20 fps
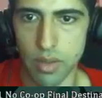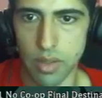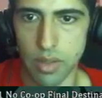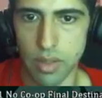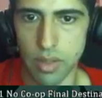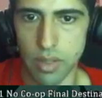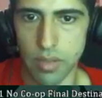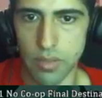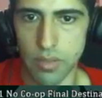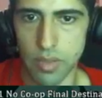
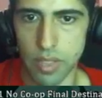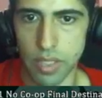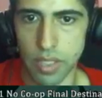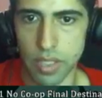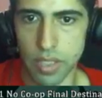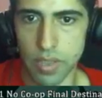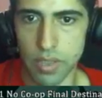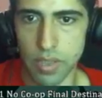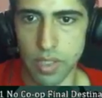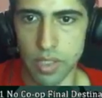Definitely not
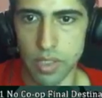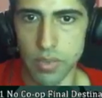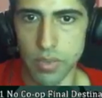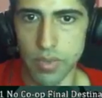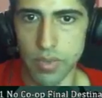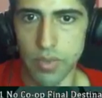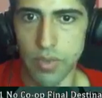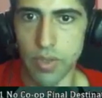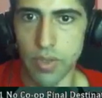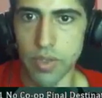a stage you want
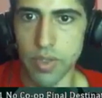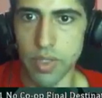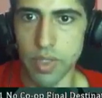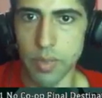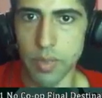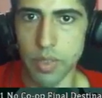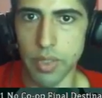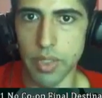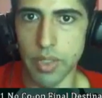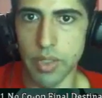to fall asleep
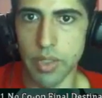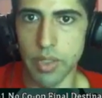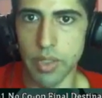on.